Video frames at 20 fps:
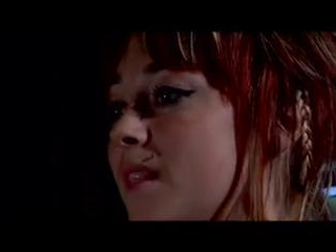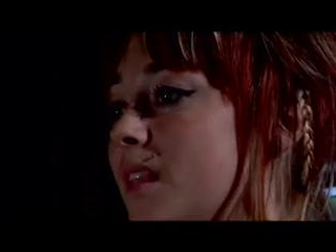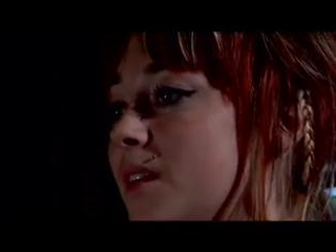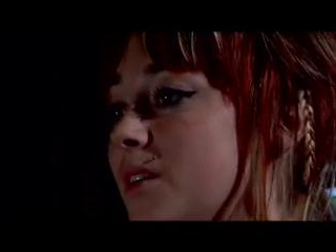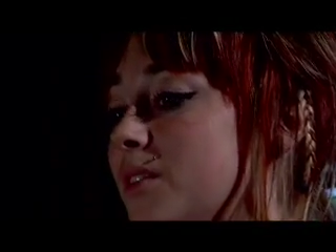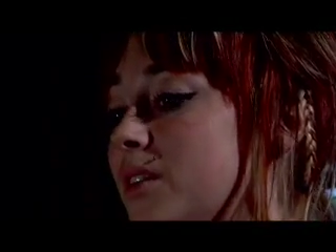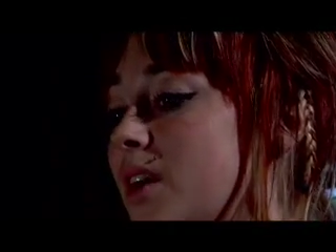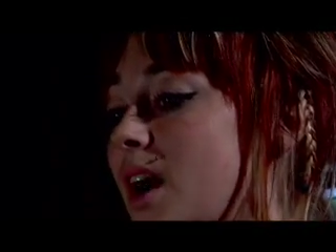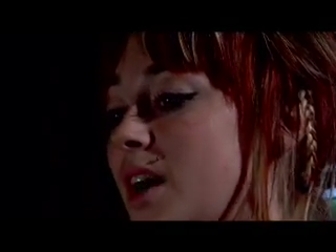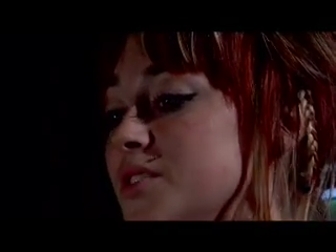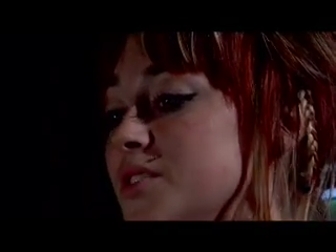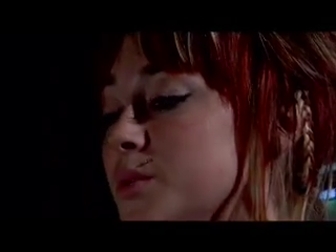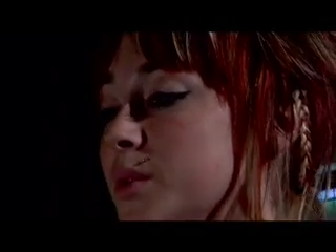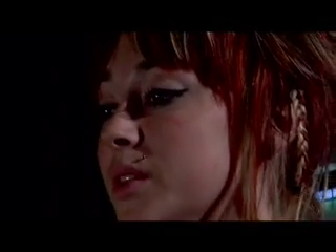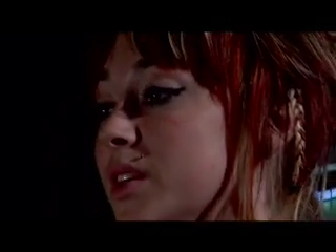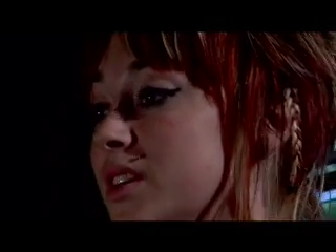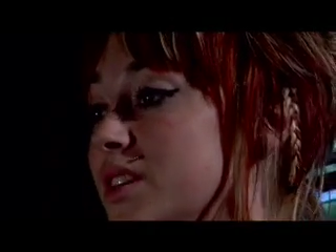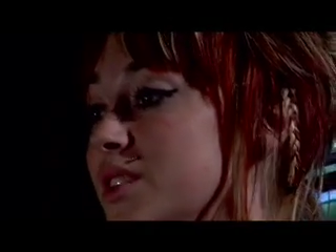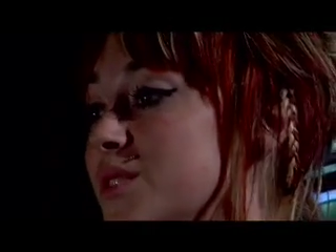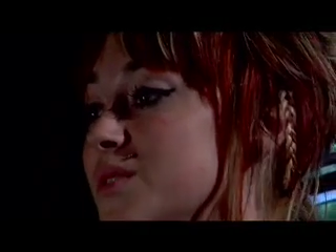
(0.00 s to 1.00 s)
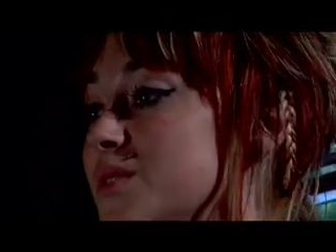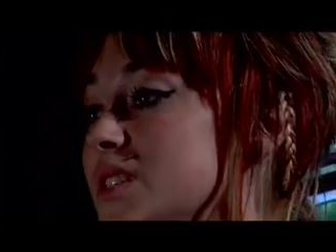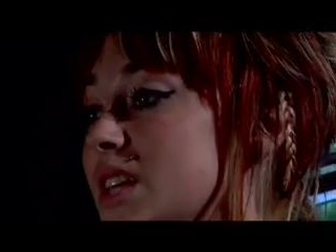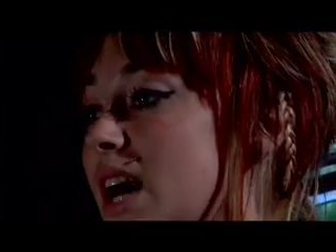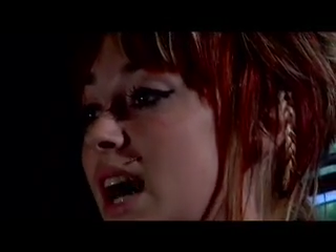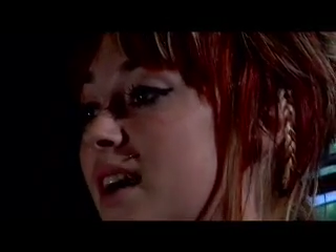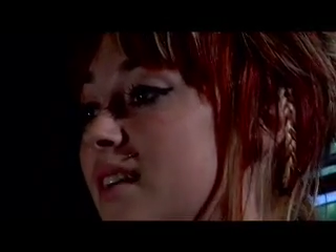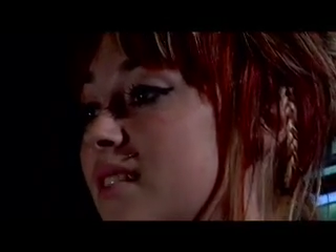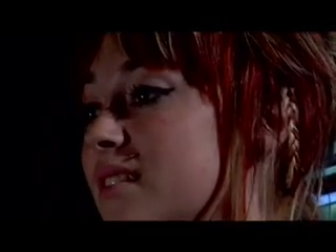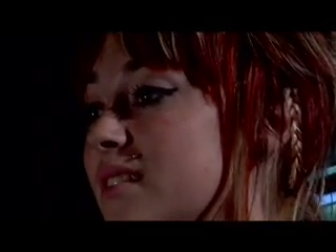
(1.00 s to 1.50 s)
you know, God's really used
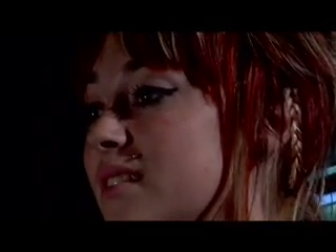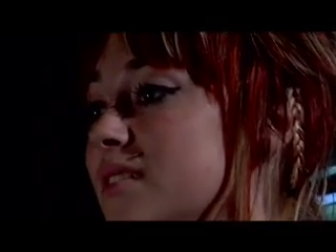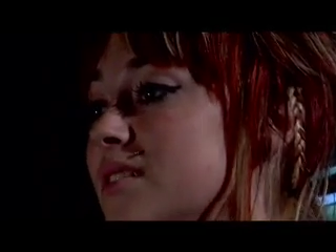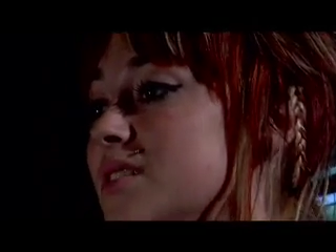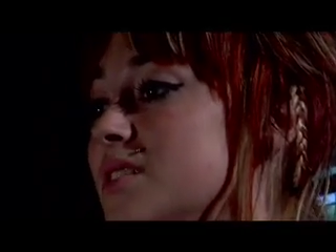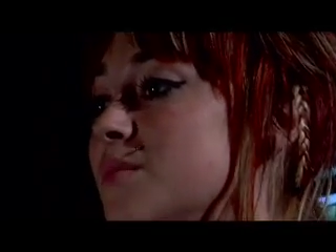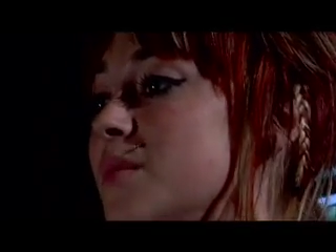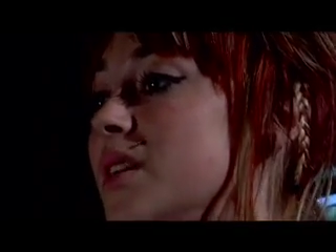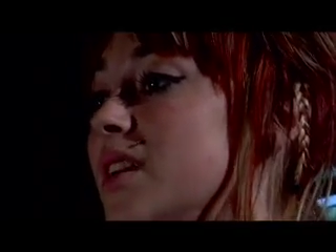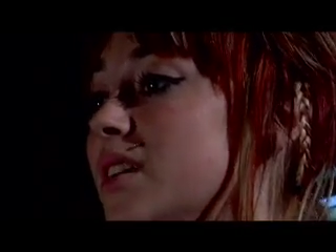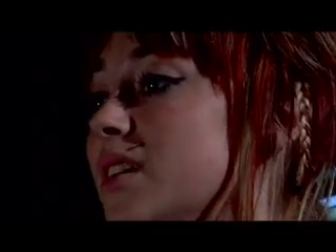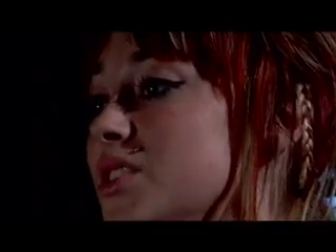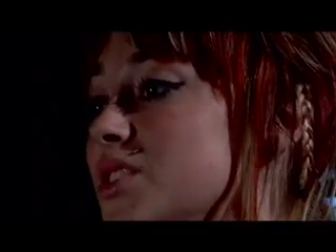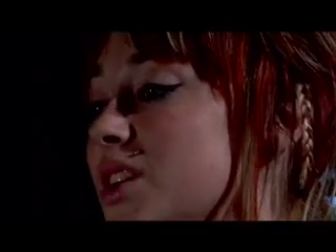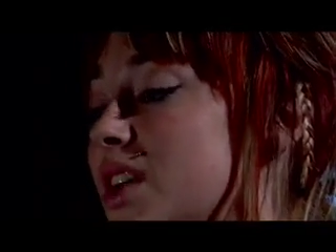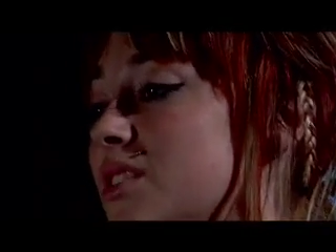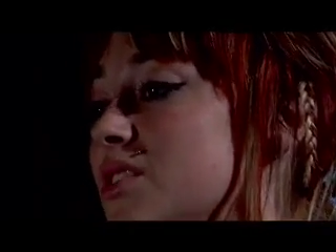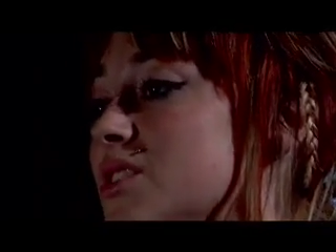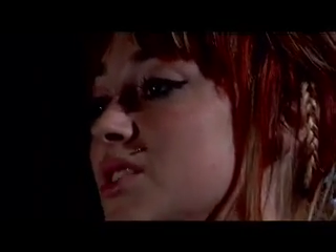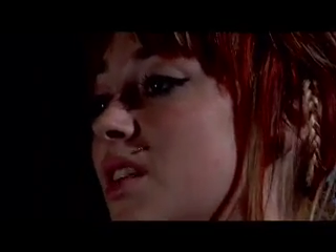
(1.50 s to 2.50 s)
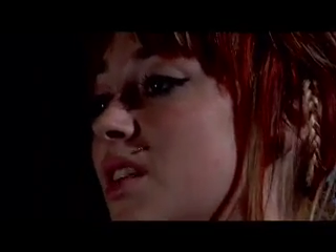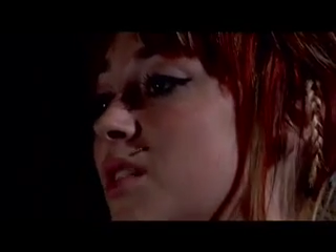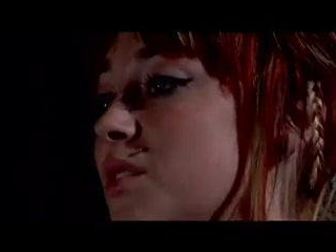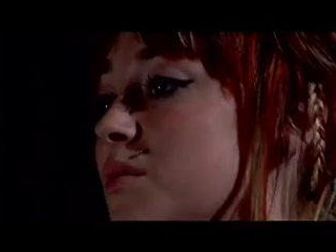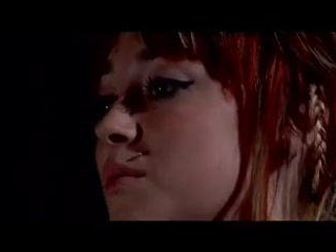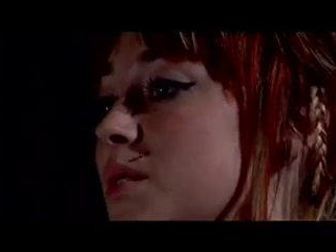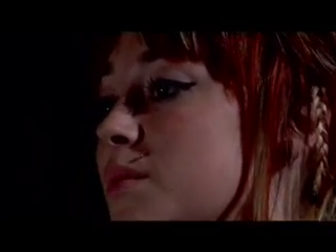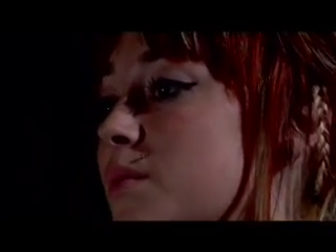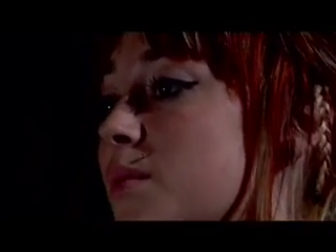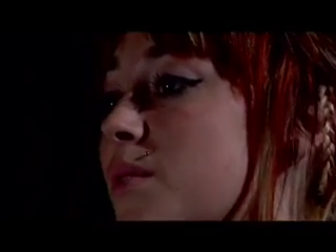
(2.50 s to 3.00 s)
that to make a change in
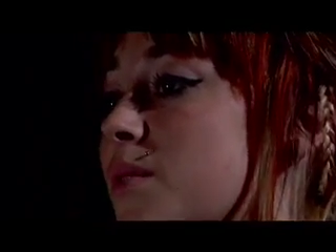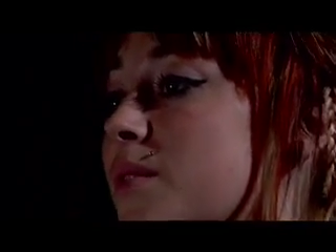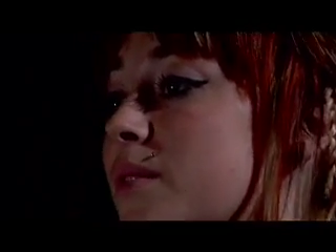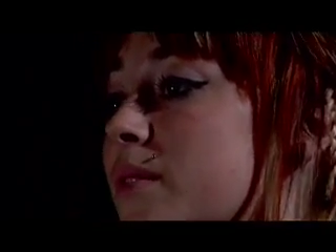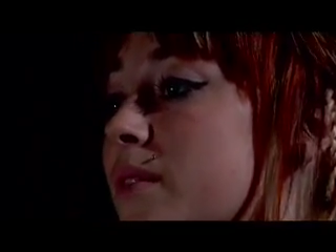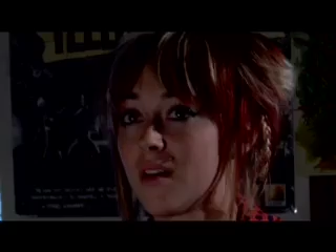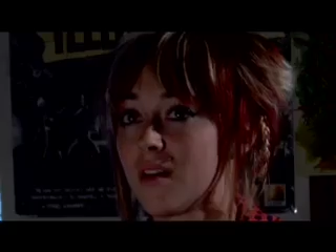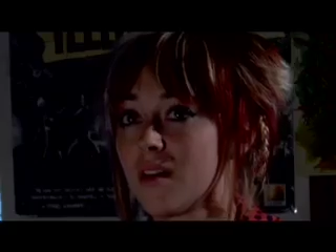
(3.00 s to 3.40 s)
other people.